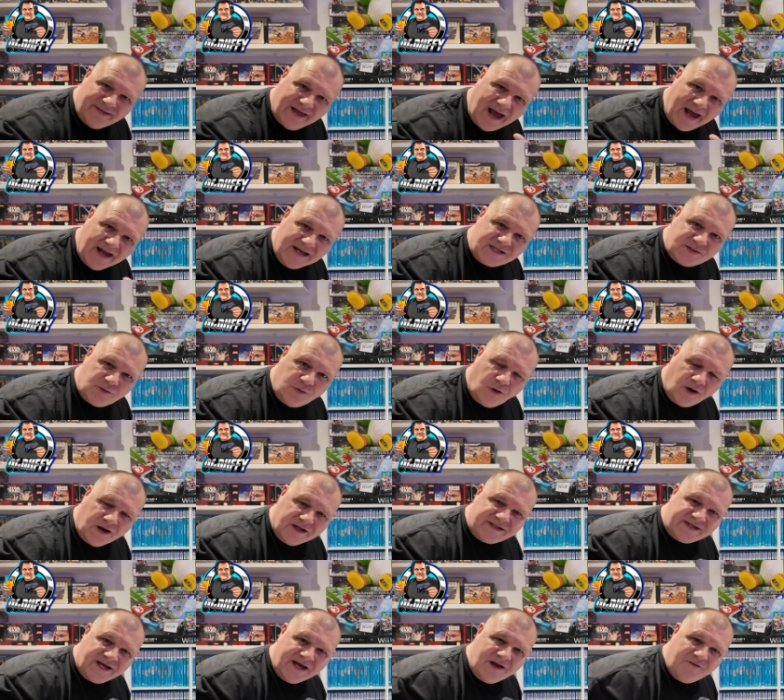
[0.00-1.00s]
That is
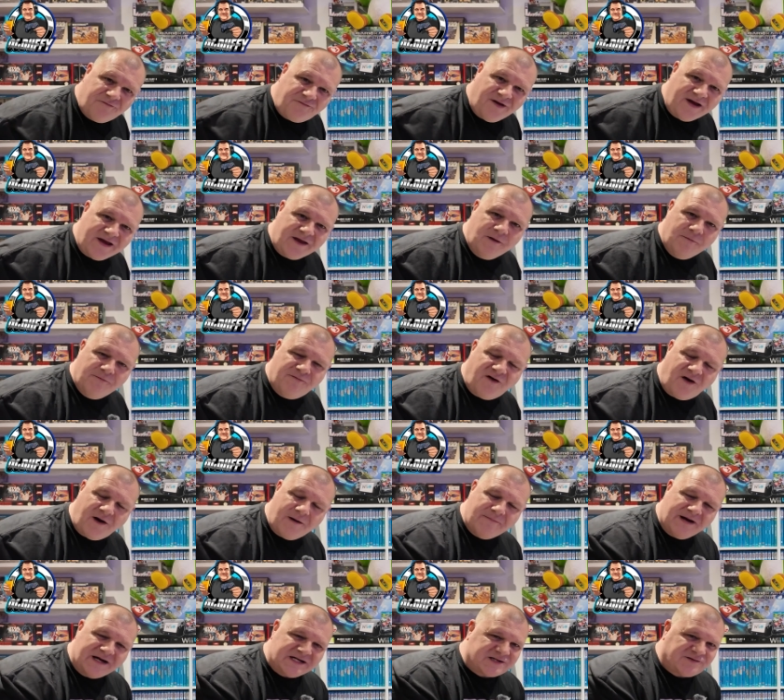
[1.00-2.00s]
quality. Thank you
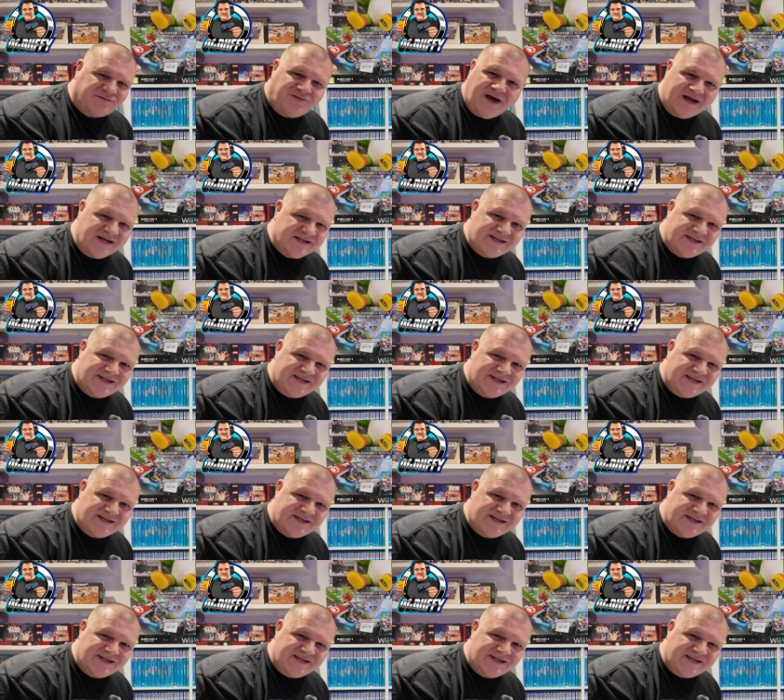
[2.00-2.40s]
very much, Fat